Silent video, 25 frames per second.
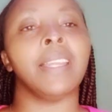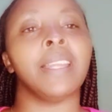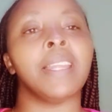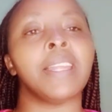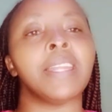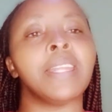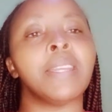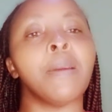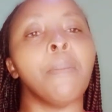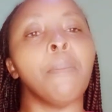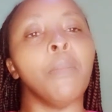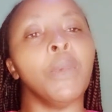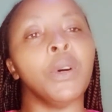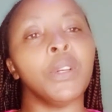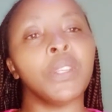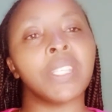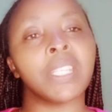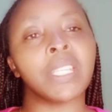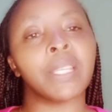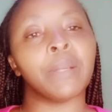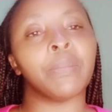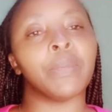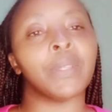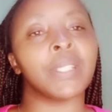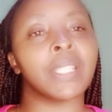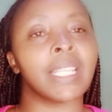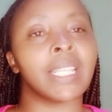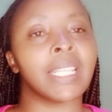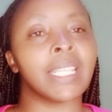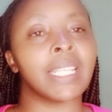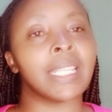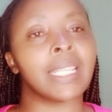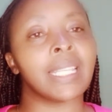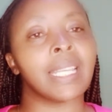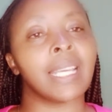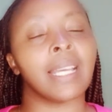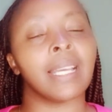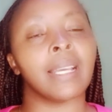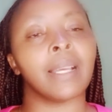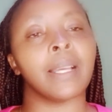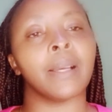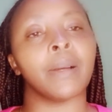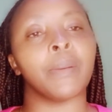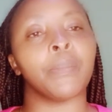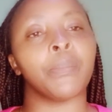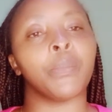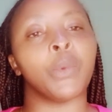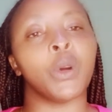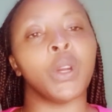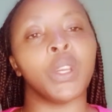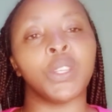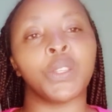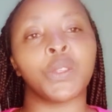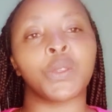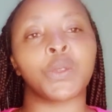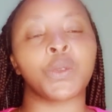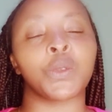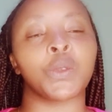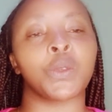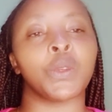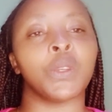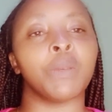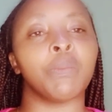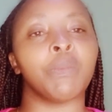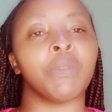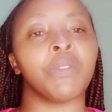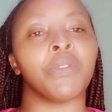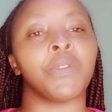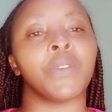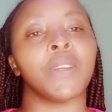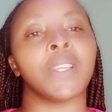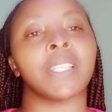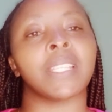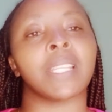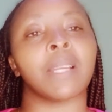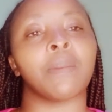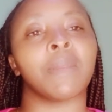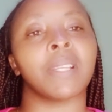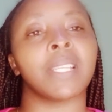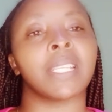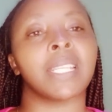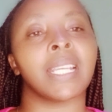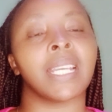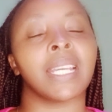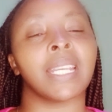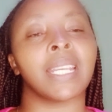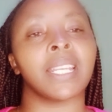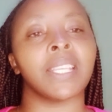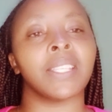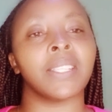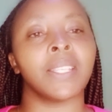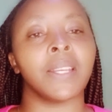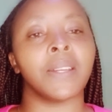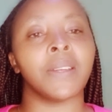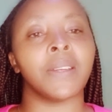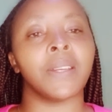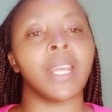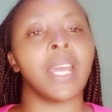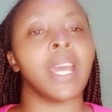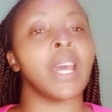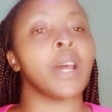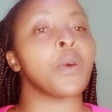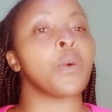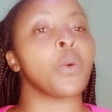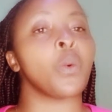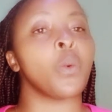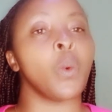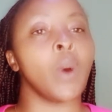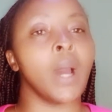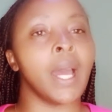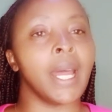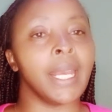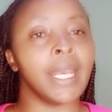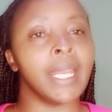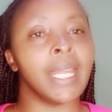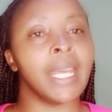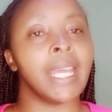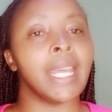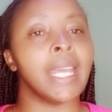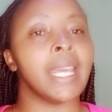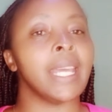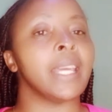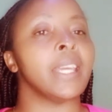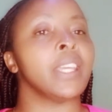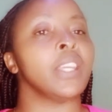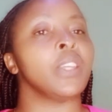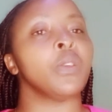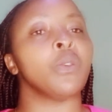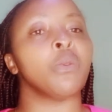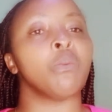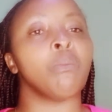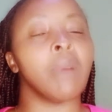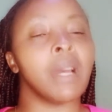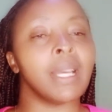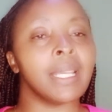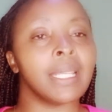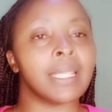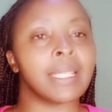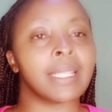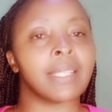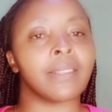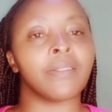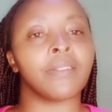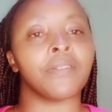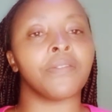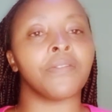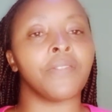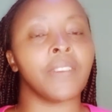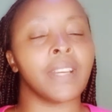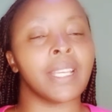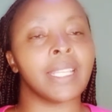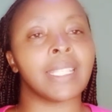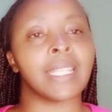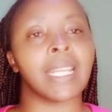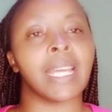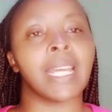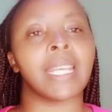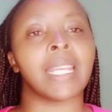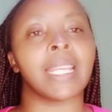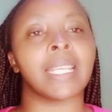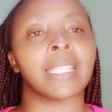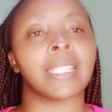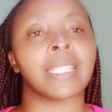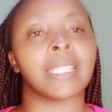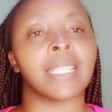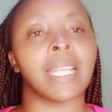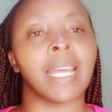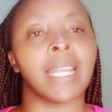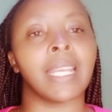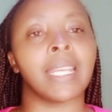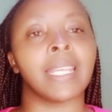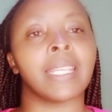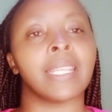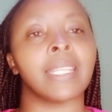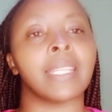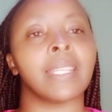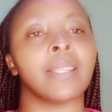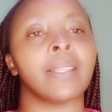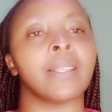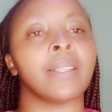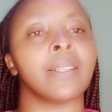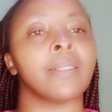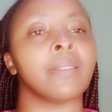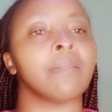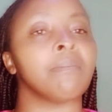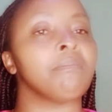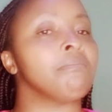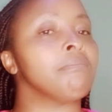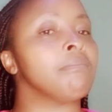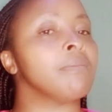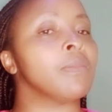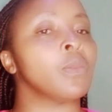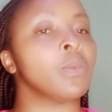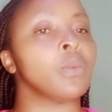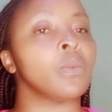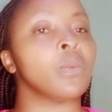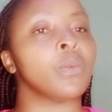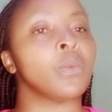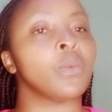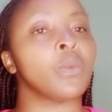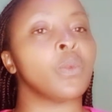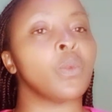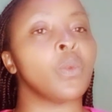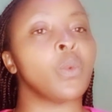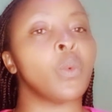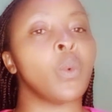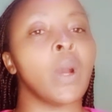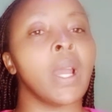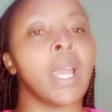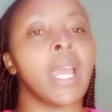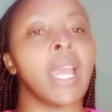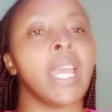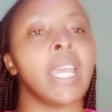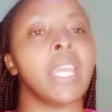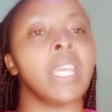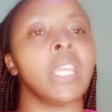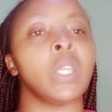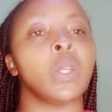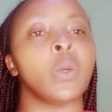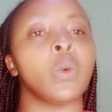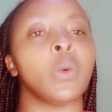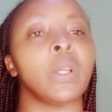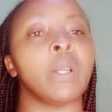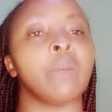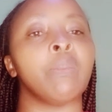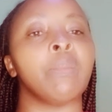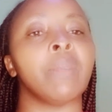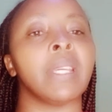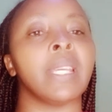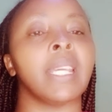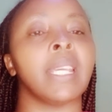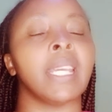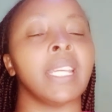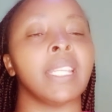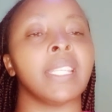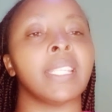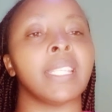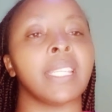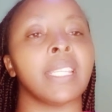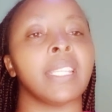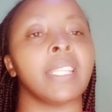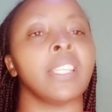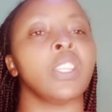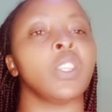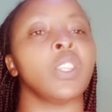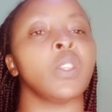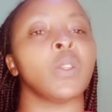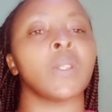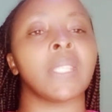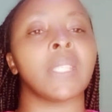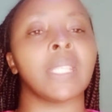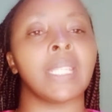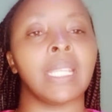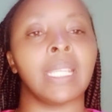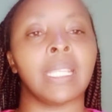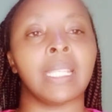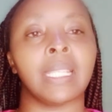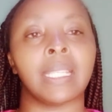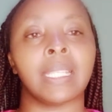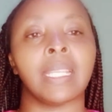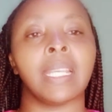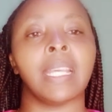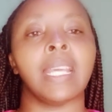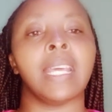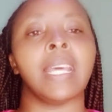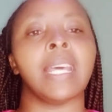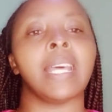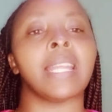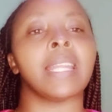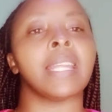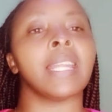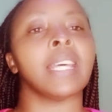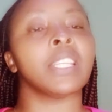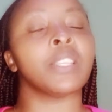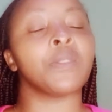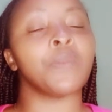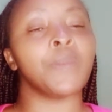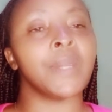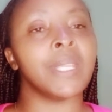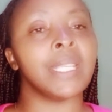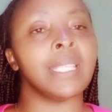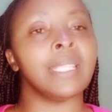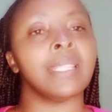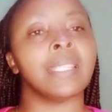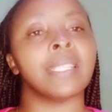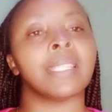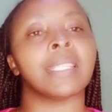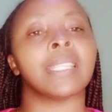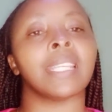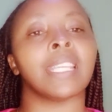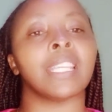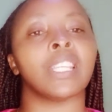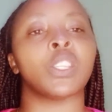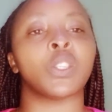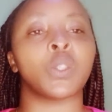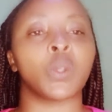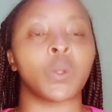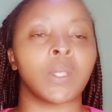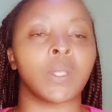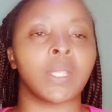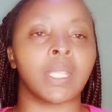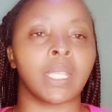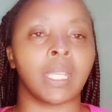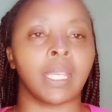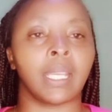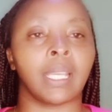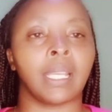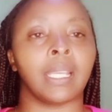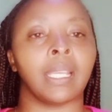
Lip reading: The most important points to note before establishing a nursery are: one, you must first understand where you will be getting your seeds. That means seed sourcing.